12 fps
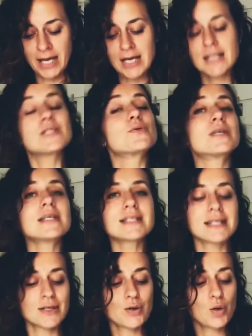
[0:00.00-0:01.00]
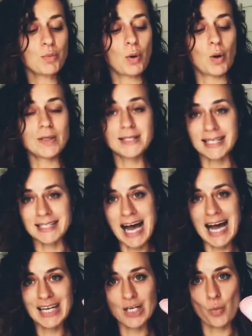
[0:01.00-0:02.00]
So these silicone molds are
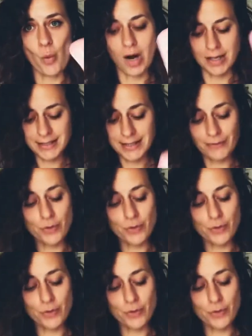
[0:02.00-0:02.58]
tiny ones. Of